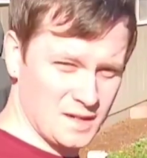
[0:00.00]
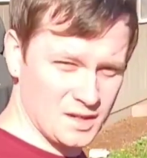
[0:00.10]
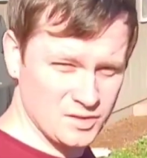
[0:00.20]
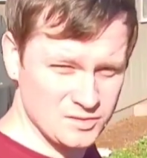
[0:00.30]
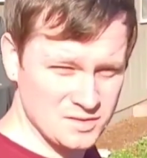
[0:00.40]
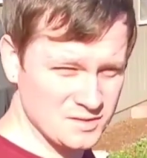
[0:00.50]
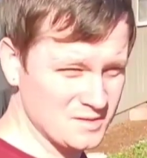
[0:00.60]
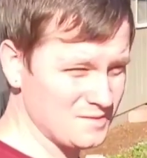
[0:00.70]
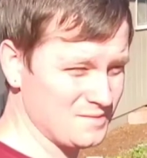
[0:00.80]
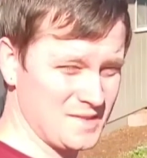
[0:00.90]
goes,
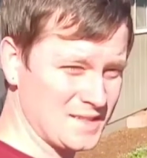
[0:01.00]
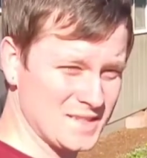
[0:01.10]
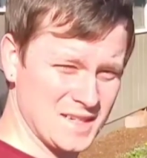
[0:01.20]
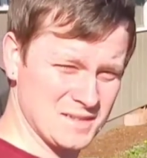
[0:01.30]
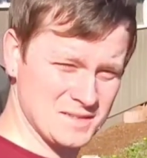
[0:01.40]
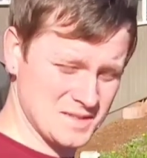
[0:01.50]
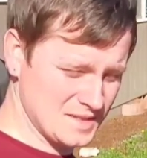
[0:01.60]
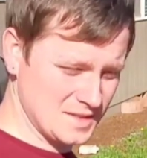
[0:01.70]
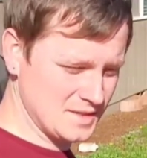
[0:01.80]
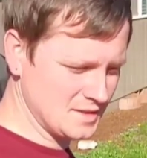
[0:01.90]
that's it. It's as
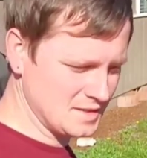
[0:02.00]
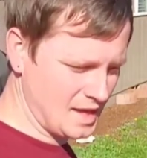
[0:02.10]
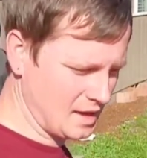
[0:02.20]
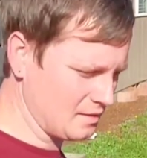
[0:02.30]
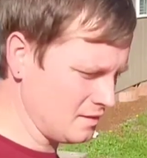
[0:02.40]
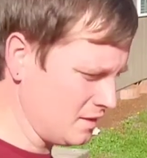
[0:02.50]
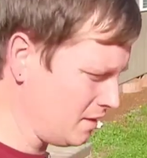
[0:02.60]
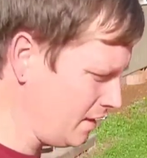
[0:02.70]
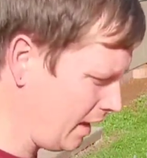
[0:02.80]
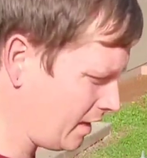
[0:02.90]
easy as that.
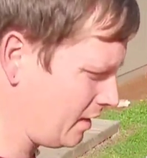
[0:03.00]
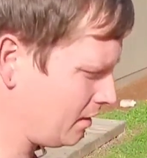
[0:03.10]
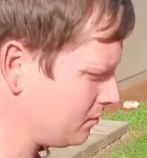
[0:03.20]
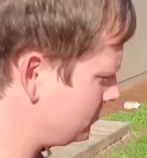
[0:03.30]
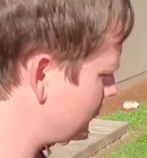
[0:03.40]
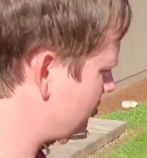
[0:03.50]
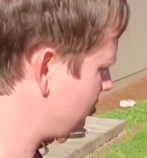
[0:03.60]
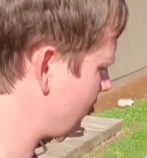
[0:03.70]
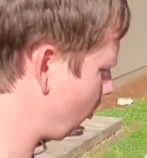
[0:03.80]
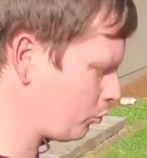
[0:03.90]
And I
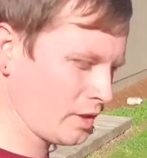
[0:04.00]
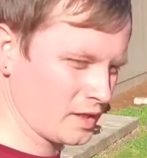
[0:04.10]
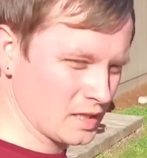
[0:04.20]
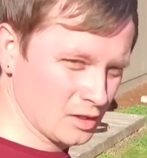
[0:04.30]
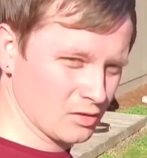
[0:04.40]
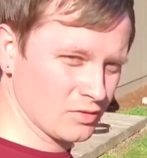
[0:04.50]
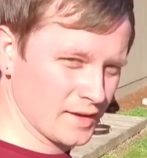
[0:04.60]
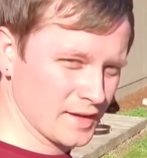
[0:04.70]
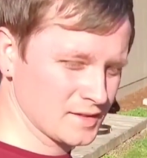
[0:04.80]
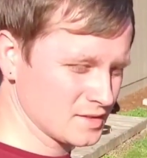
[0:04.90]
hope I
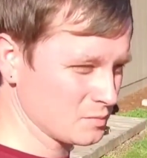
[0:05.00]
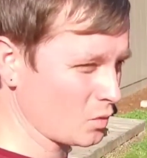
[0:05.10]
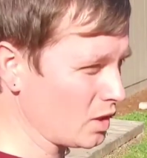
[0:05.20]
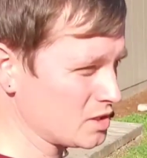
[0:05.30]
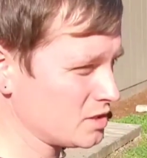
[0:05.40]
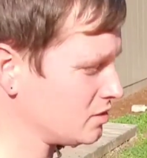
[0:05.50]
clarified some questions or